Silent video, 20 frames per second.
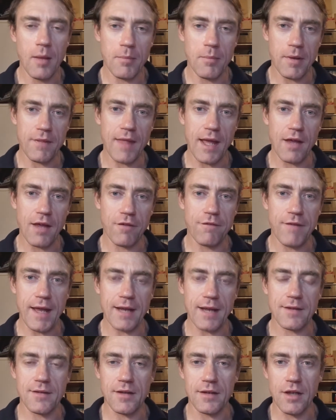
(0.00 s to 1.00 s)
but they
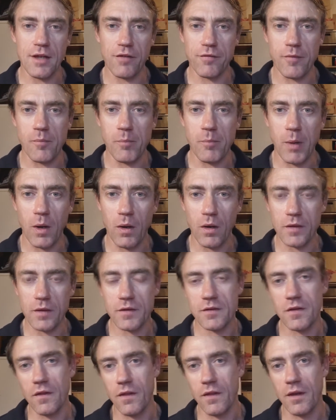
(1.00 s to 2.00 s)
affect a different part
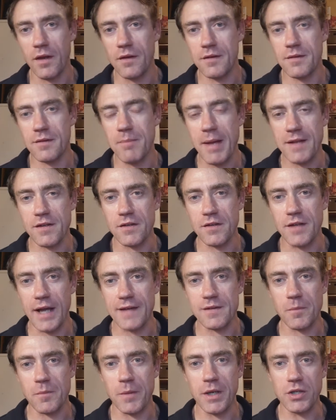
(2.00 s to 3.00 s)
to the
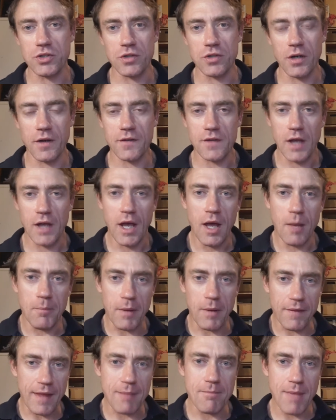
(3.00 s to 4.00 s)
benzodiazepine drugs,
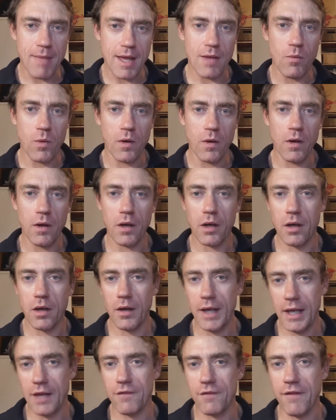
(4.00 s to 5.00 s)
but they may
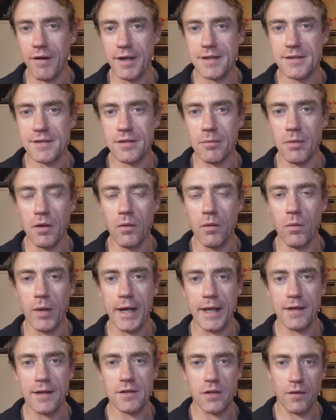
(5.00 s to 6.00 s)
work in a very similar
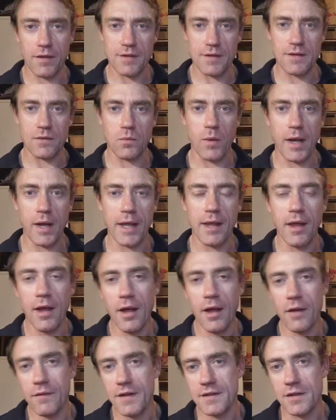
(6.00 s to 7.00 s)
way. So this is
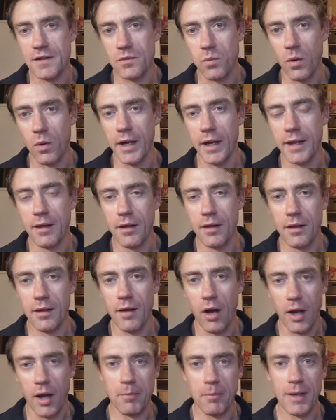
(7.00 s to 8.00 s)
why
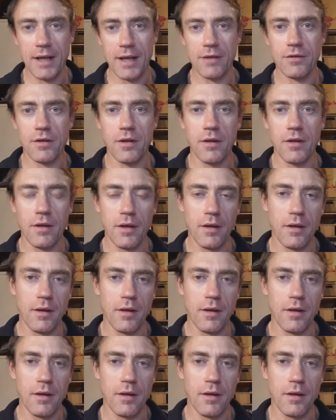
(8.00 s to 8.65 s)
high plant